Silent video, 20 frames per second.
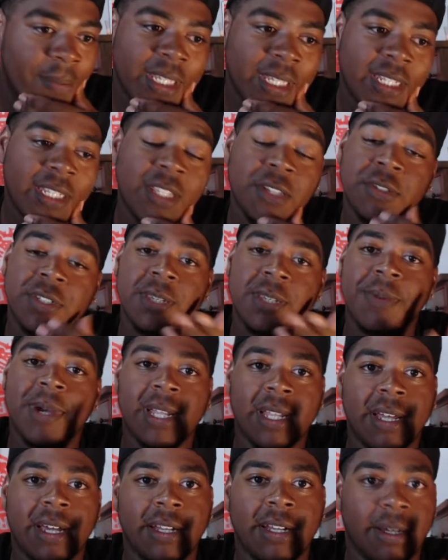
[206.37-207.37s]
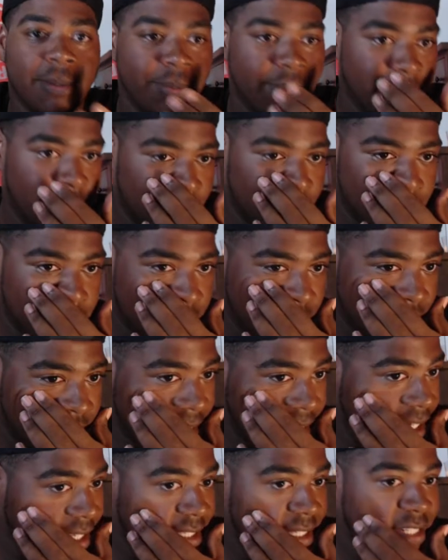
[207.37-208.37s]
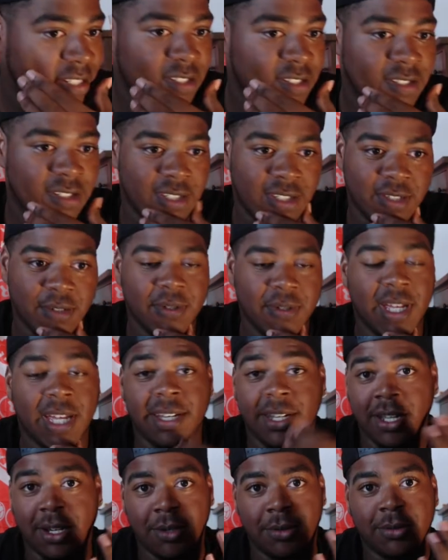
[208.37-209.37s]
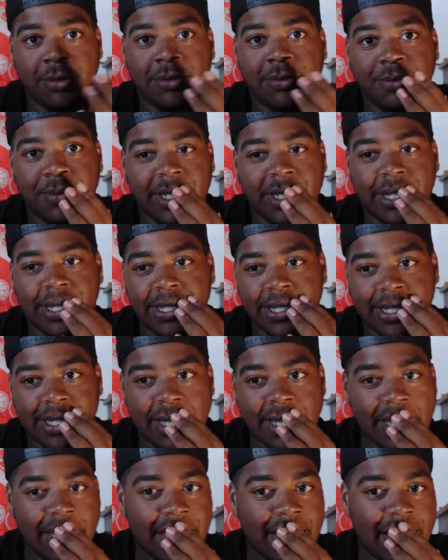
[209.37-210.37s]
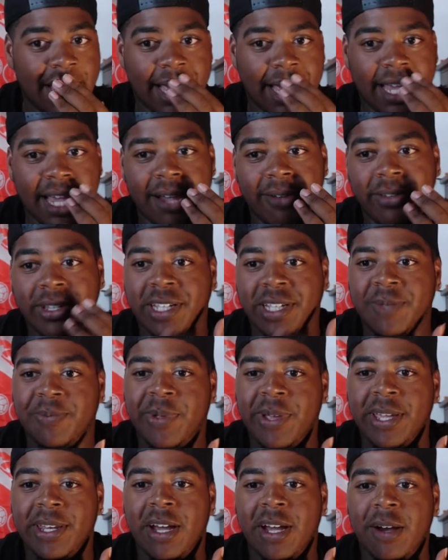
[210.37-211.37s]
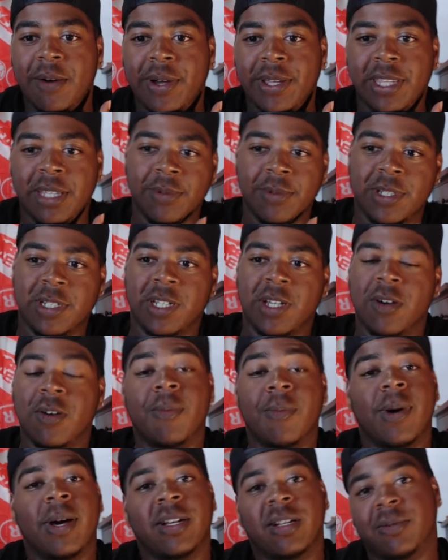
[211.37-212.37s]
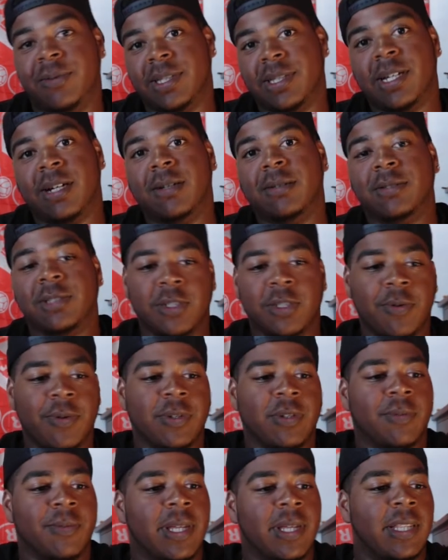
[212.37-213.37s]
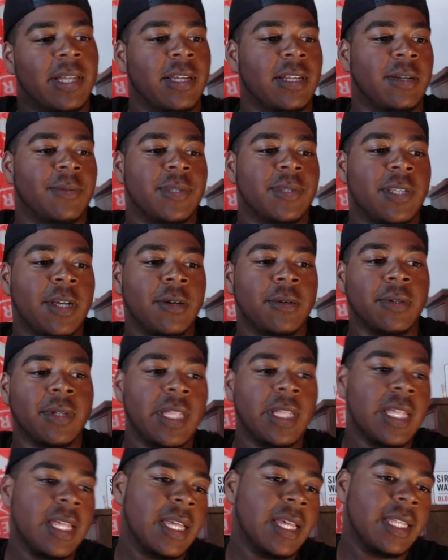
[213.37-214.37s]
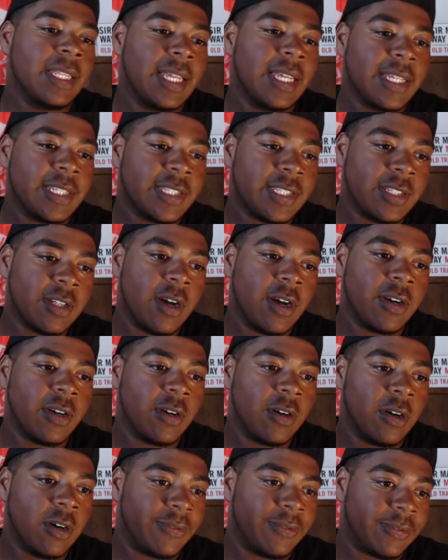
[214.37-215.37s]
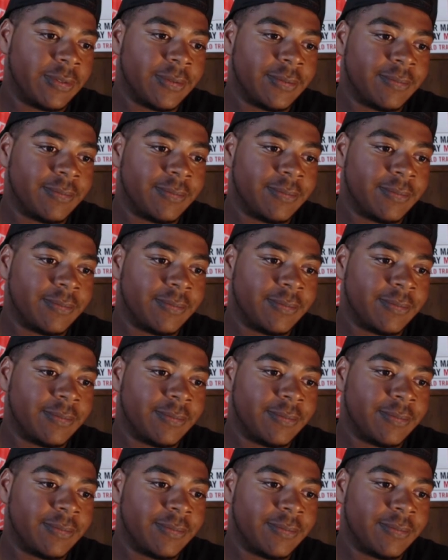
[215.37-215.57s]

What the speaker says: You'll see my lineup, and I guess I should just do that now because I can't really explain how I think we should go about it without showing you my lineup. So, let's start off.